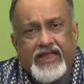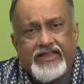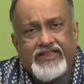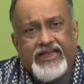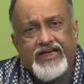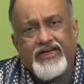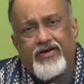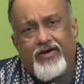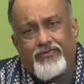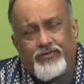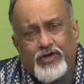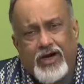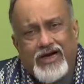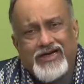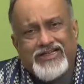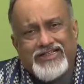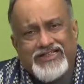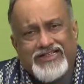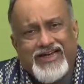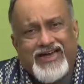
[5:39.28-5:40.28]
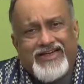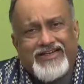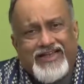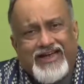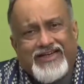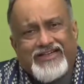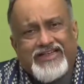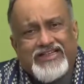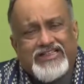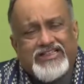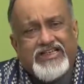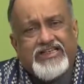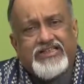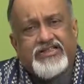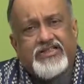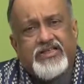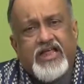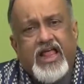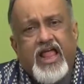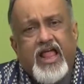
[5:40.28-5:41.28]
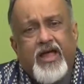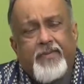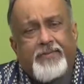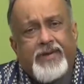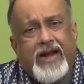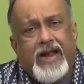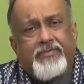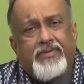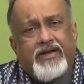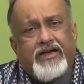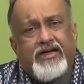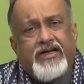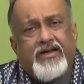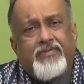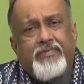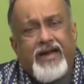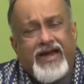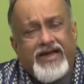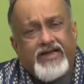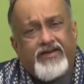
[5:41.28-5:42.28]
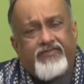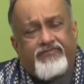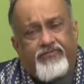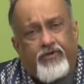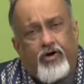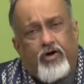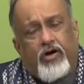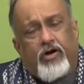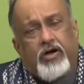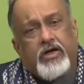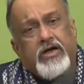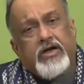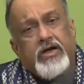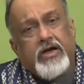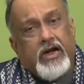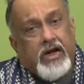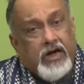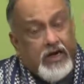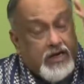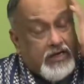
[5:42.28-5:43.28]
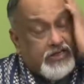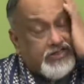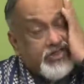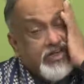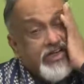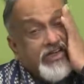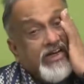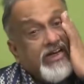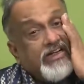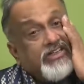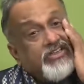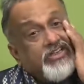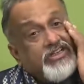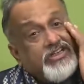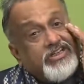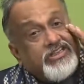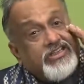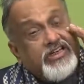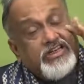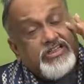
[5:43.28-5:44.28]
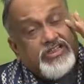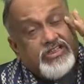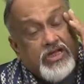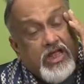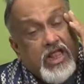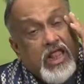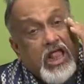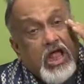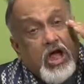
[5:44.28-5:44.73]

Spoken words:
then you have to understand that this is primarily meant for senior citizens.